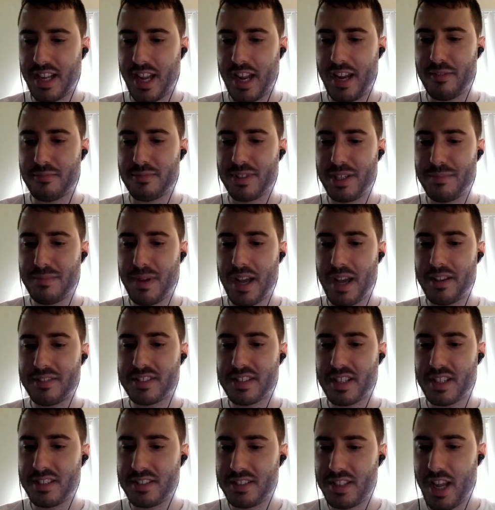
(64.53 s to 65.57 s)
8 rebounds,
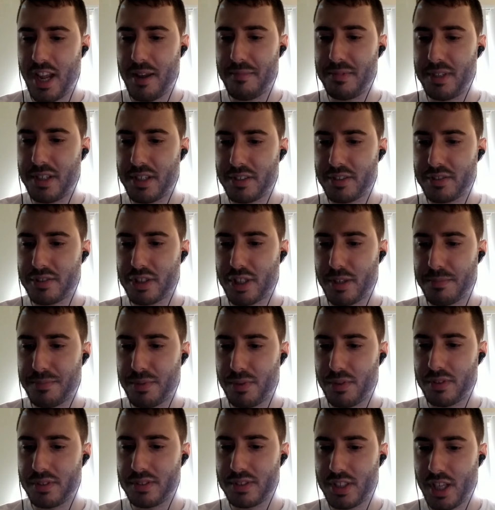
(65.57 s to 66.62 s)
damn near
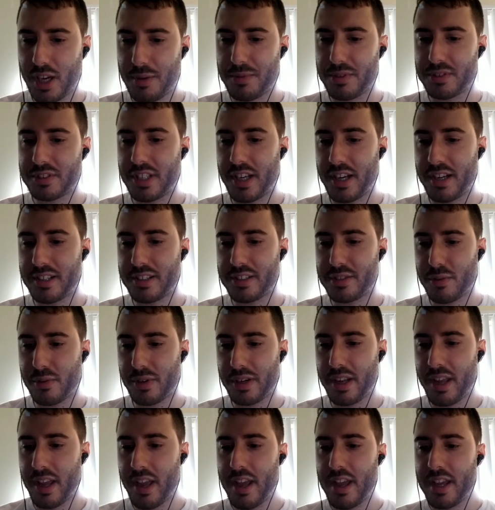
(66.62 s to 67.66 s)
triple-double
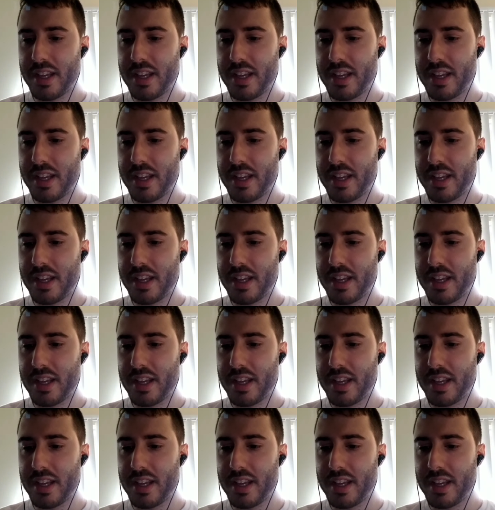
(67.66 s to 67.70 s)
territory.